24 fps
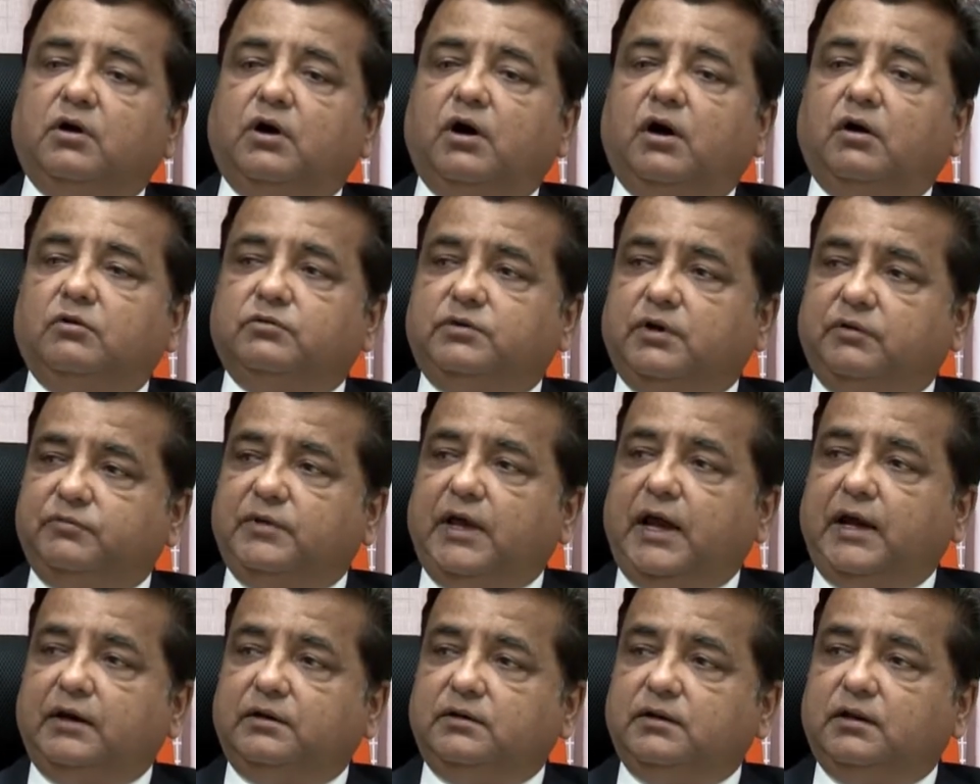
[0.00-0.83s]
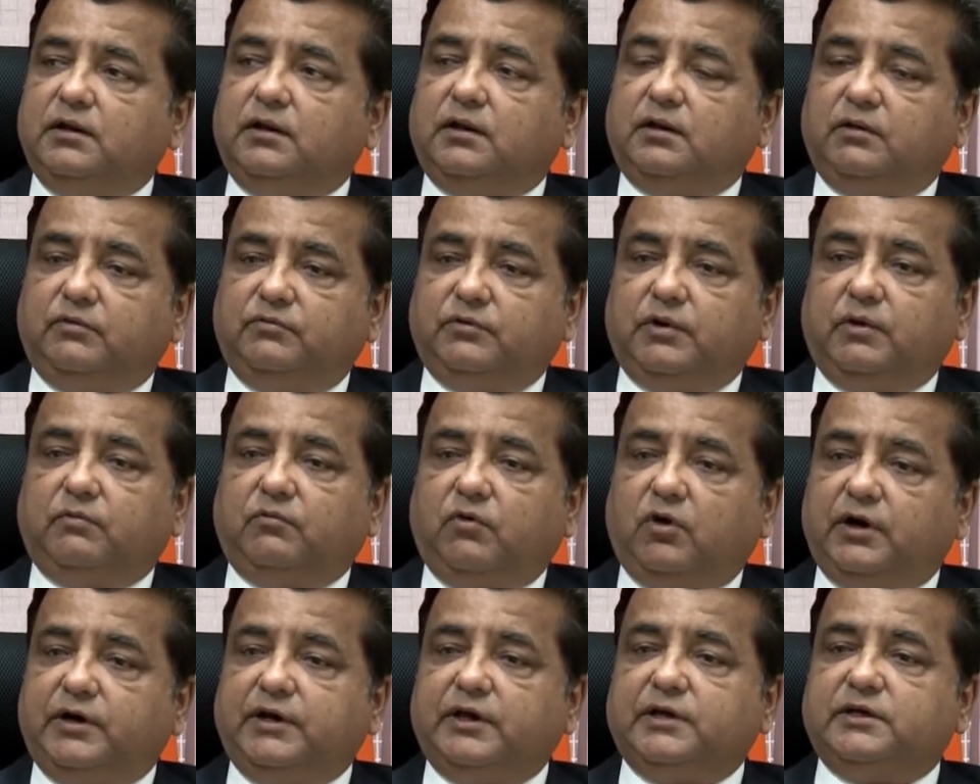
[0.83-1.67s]
Out of that, we have
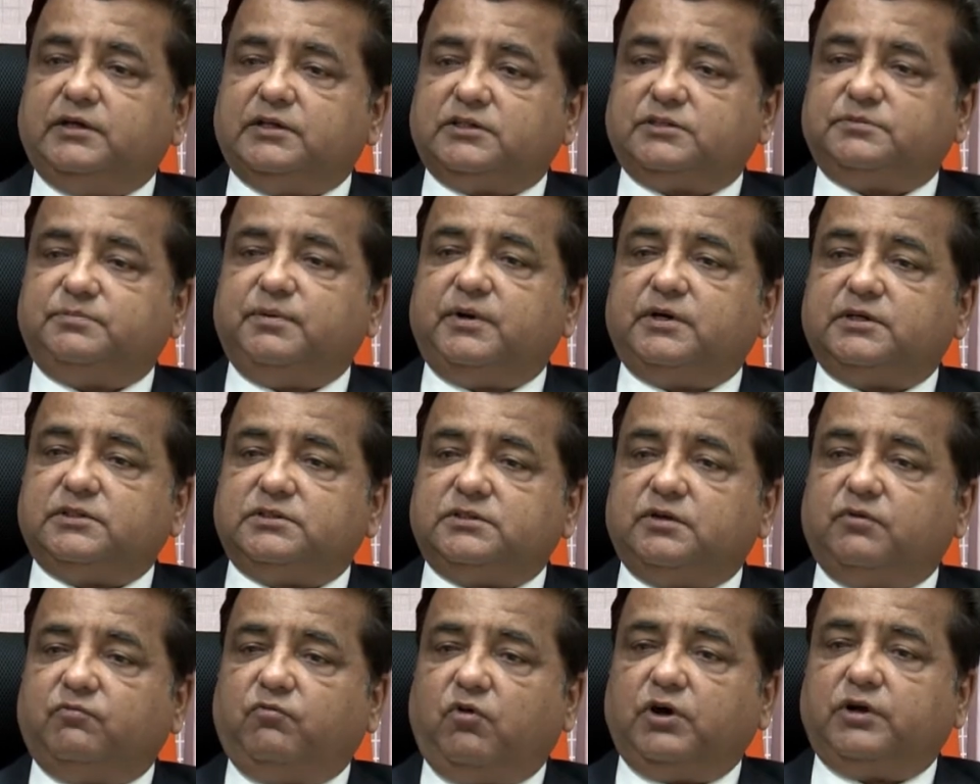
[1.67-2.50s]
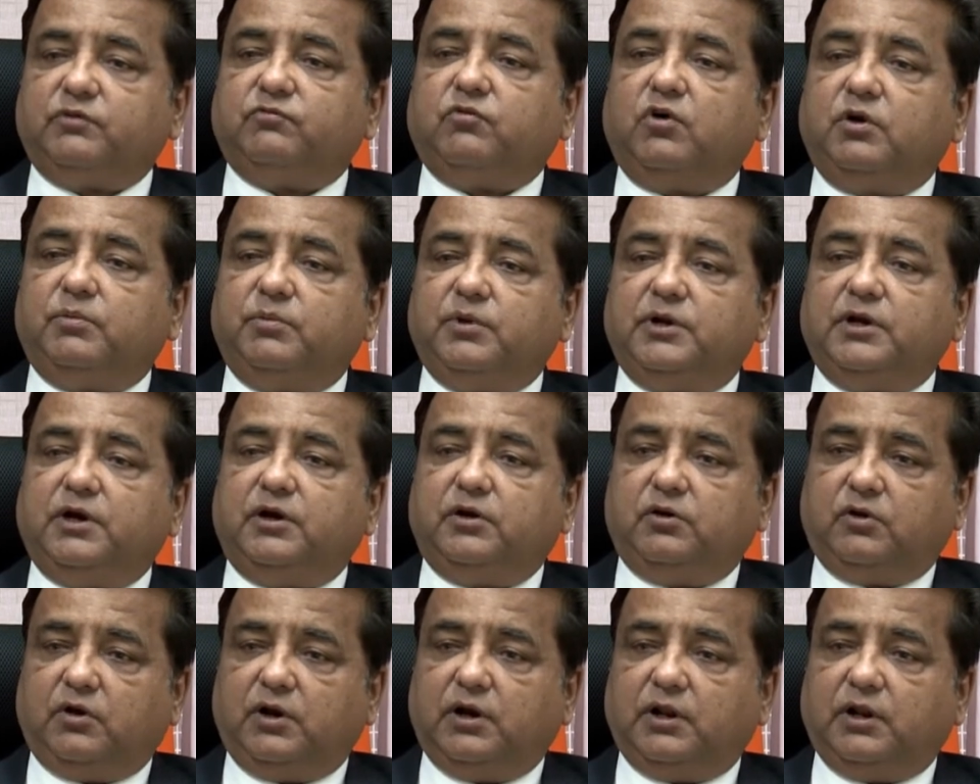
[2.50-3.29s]
already disbursed $44 million.